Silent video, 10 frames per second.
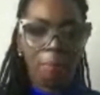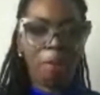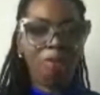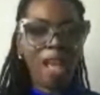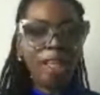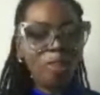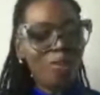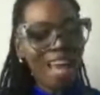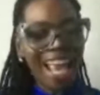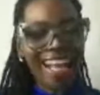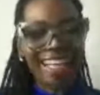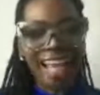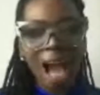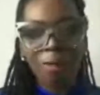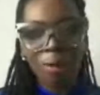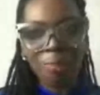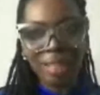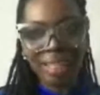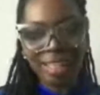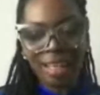But thank you for hanging out with
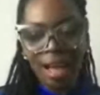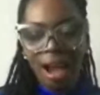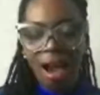me,